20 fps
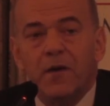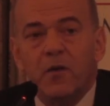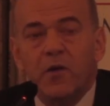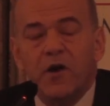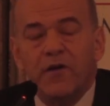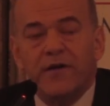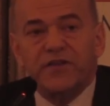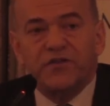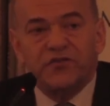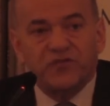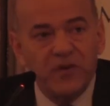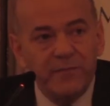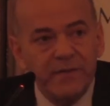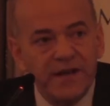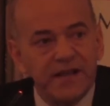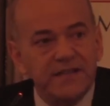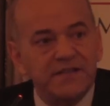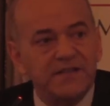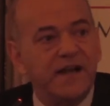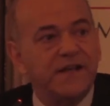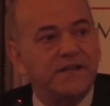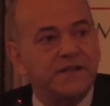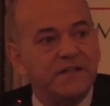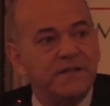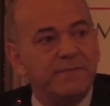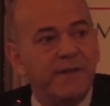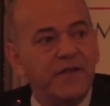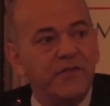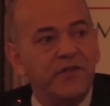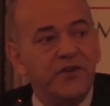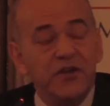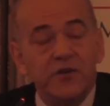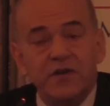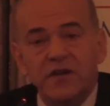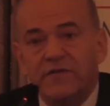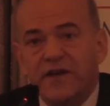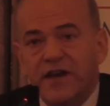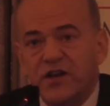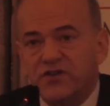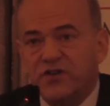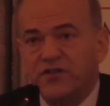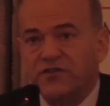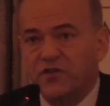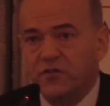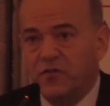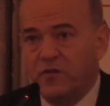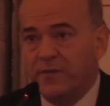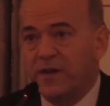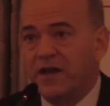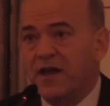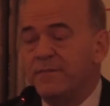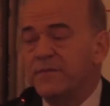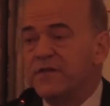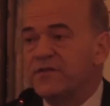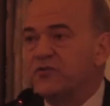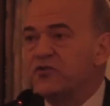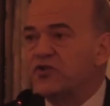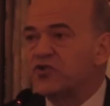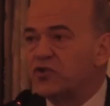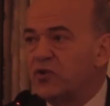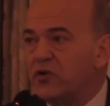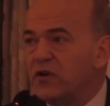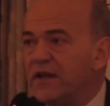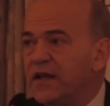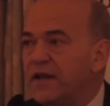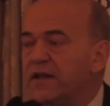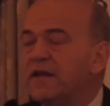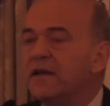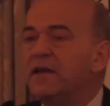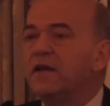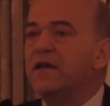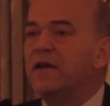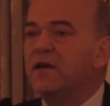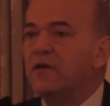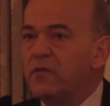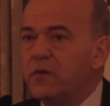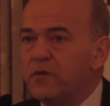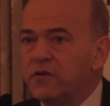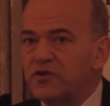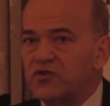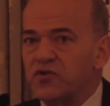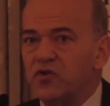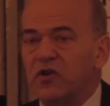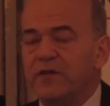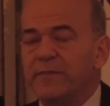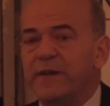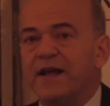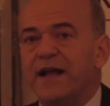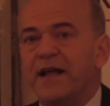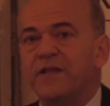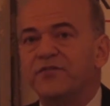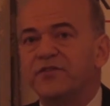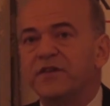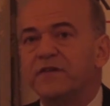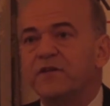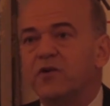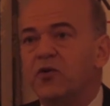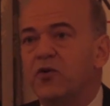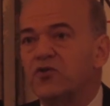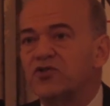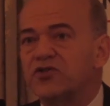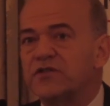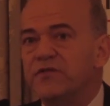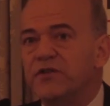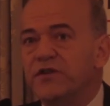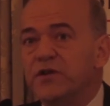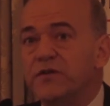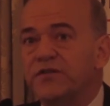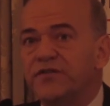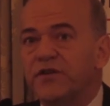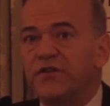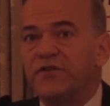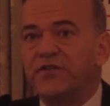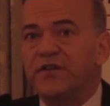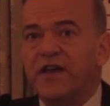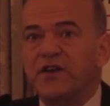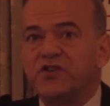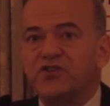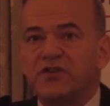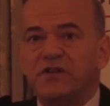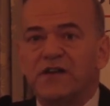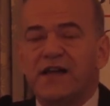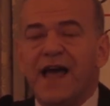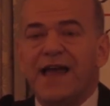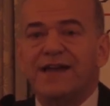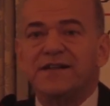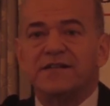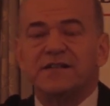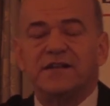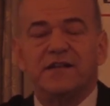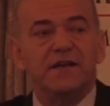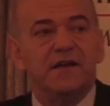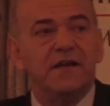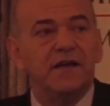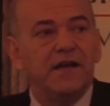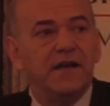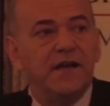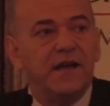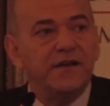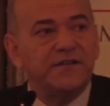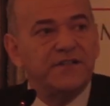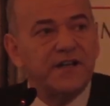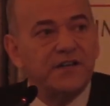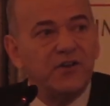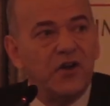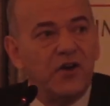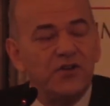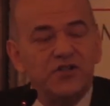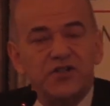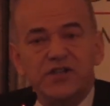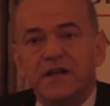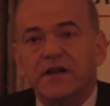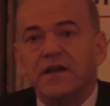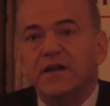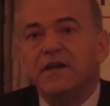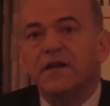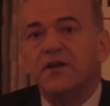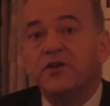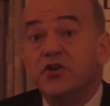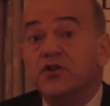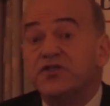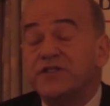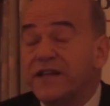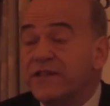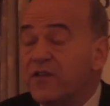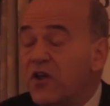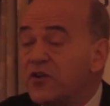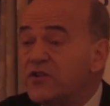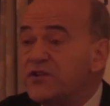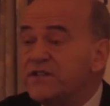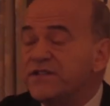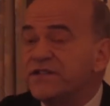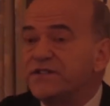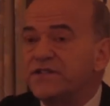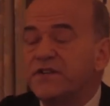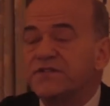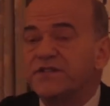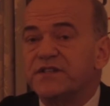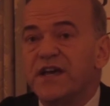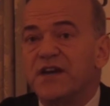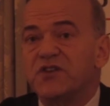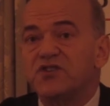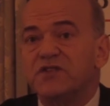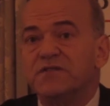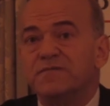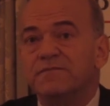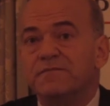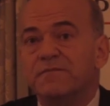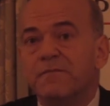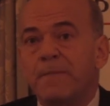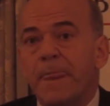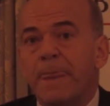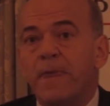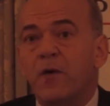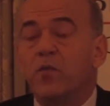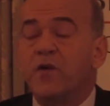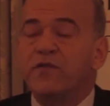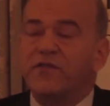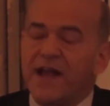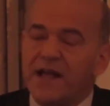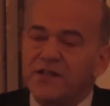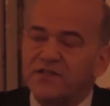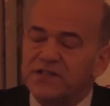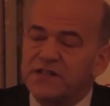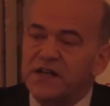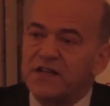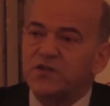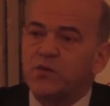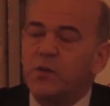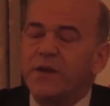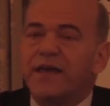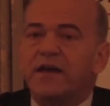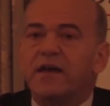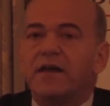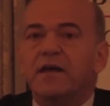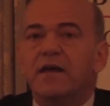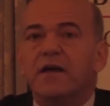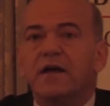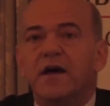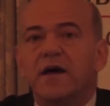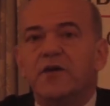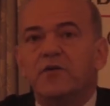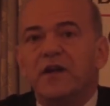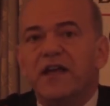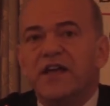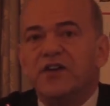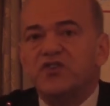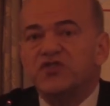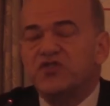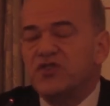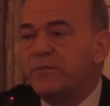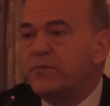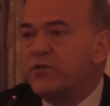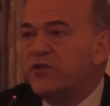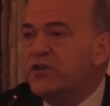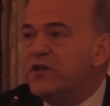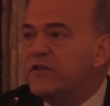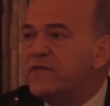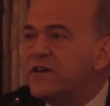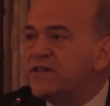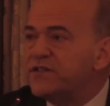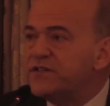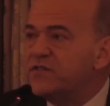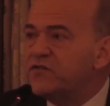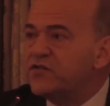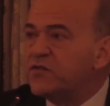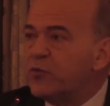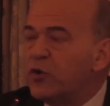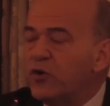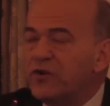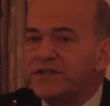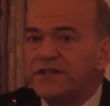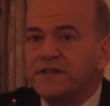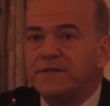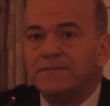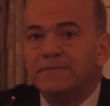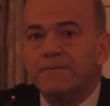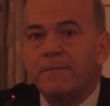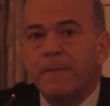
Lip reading: We are extremely excited about the new innovations that will be coming through shortly. We will shortly be announcing the launch of a new association, GANT, a New Technologies Association. We've announced last week a relationship with the University of Gibraltar,